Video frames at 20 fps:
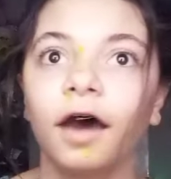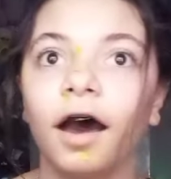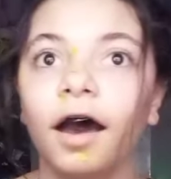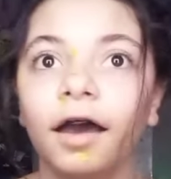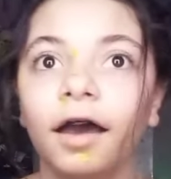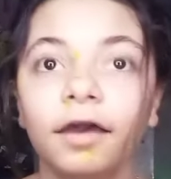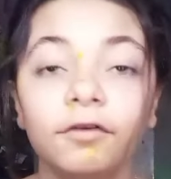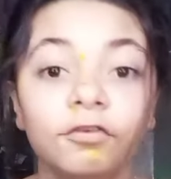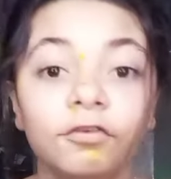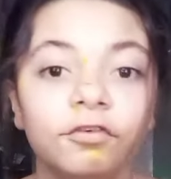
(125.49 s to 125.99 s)

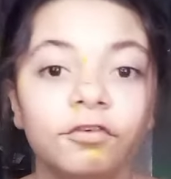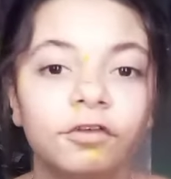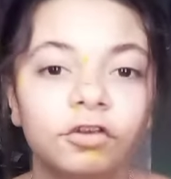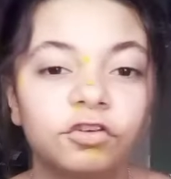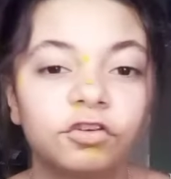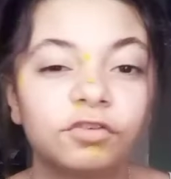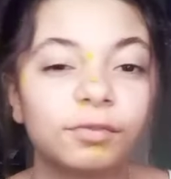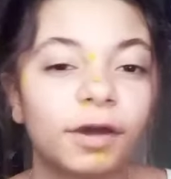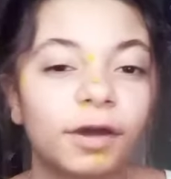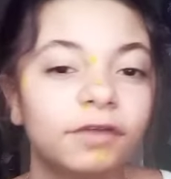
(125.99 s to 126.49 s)
I have
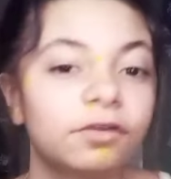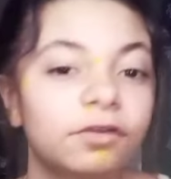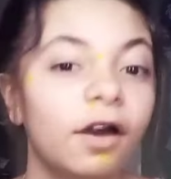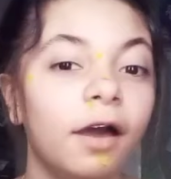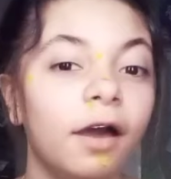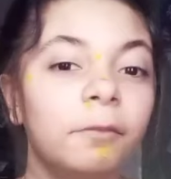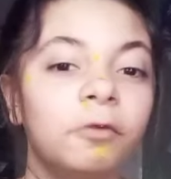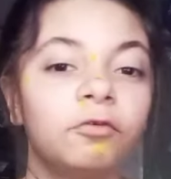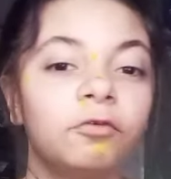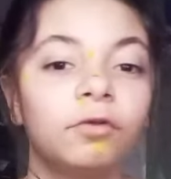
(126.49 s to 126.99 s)
finished my
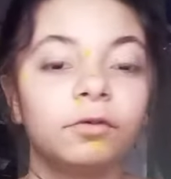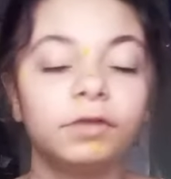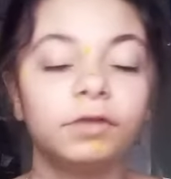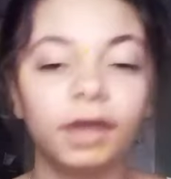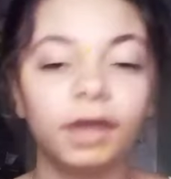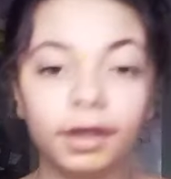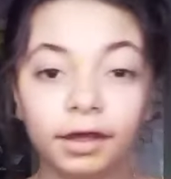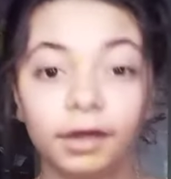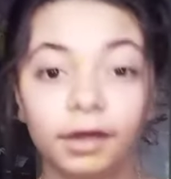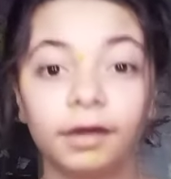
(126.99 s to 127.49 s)
time of
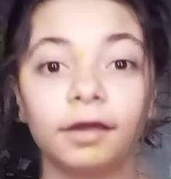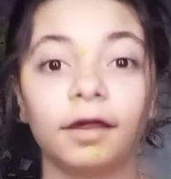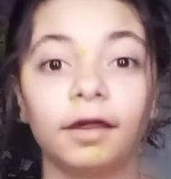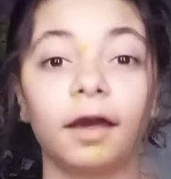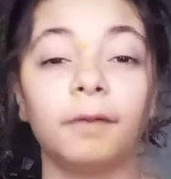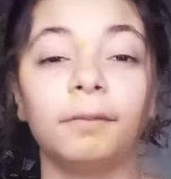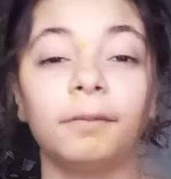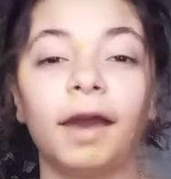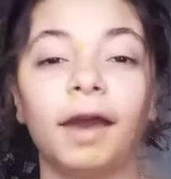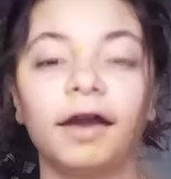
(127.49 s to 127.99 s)
rotating and
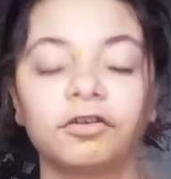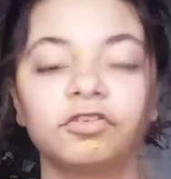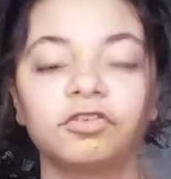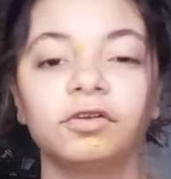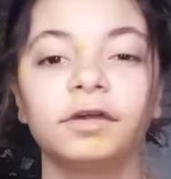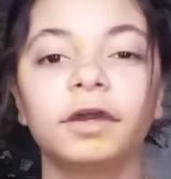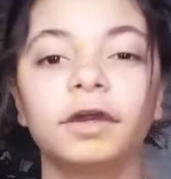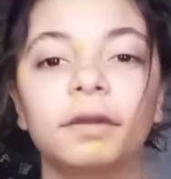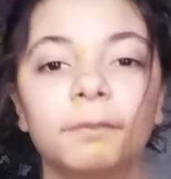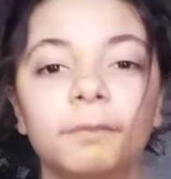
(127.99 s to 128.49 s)
I'm
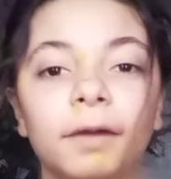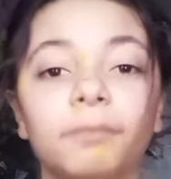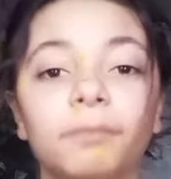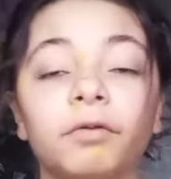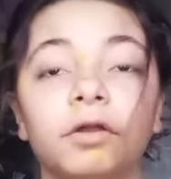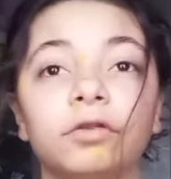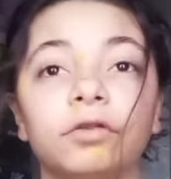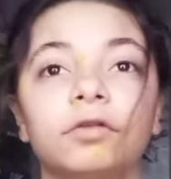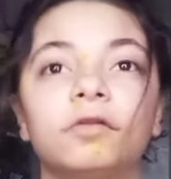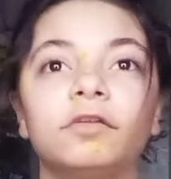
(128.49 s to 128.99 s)
actually getting my
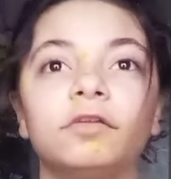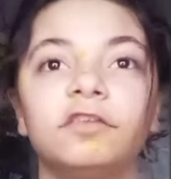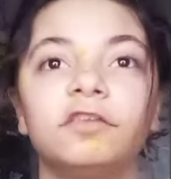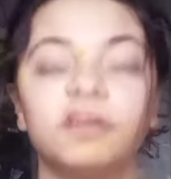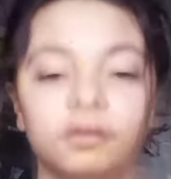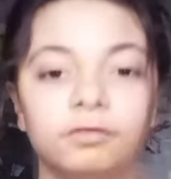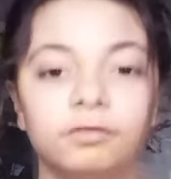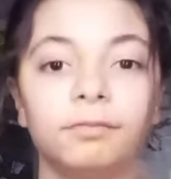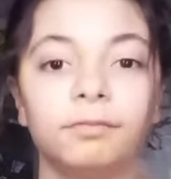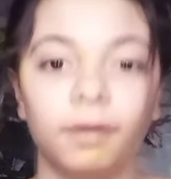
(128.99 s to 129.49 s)
braces
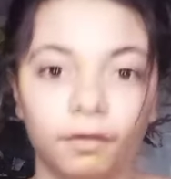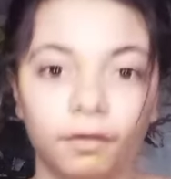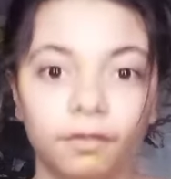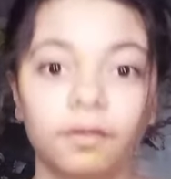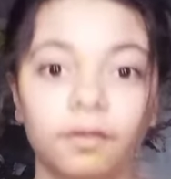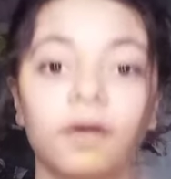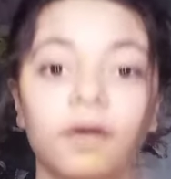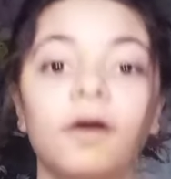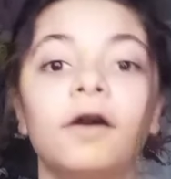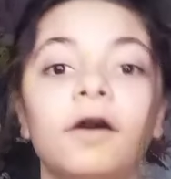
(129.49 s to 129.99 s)
this
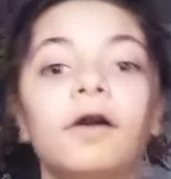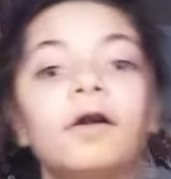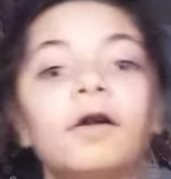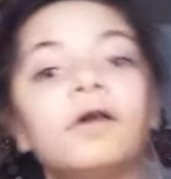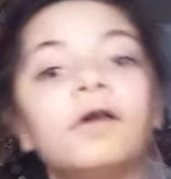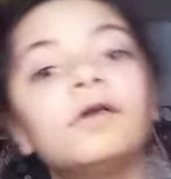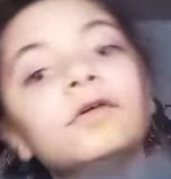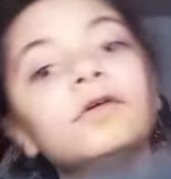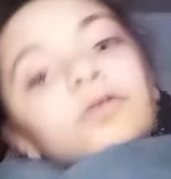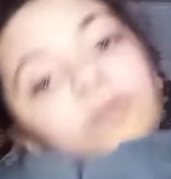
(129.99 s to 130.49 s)
month.
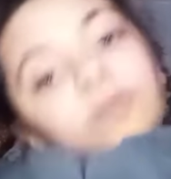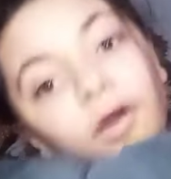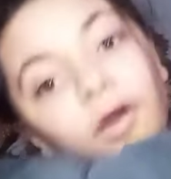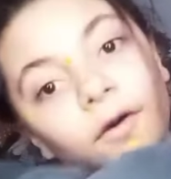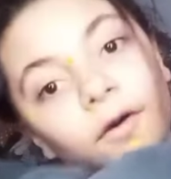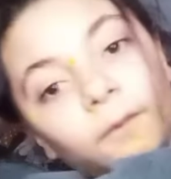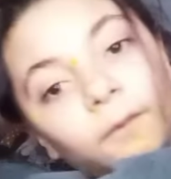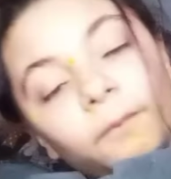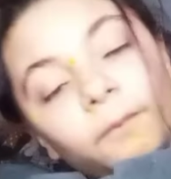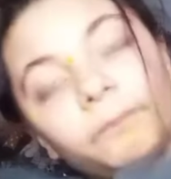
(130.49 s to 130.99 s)

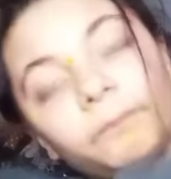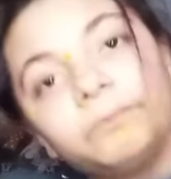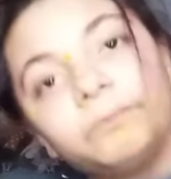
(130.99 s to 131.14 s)
So,